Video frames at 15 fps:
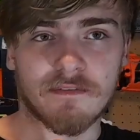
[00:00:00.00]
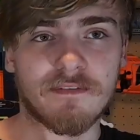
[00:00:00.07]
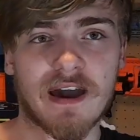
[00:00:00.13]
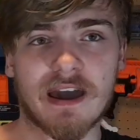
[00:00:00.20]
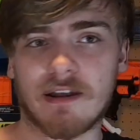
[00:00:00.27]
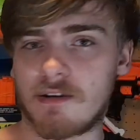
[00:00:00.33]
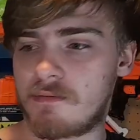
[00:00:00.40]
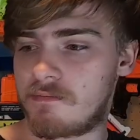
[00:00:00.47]
to
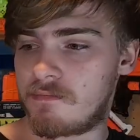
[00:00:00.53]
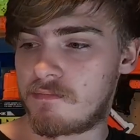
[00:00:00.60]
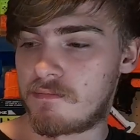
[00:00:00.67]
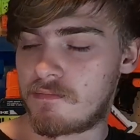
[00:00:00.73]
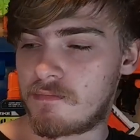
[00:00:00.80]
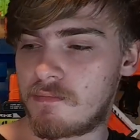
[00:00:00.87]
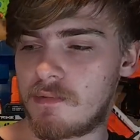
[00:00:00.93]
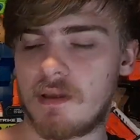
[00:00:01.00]
fire,
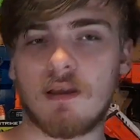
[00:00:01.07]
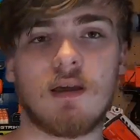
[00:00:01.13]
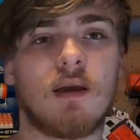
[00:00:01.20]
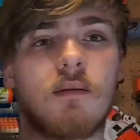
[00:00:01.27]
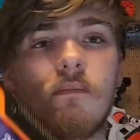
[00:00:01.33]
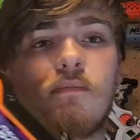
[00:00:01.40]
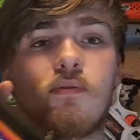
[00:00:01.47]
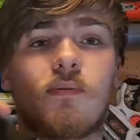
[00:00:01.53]

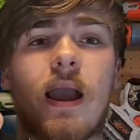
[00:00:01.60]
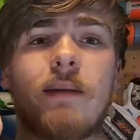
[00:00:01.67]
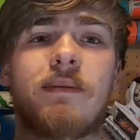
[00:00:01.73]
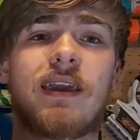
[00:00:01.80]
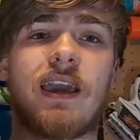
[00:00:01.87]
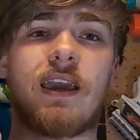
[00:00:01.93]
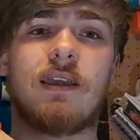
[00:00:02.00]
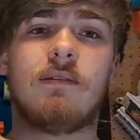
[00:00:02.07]
prime
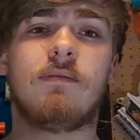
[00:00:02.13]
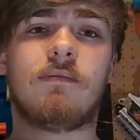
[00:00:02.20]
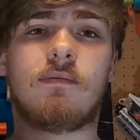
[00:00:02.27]
again,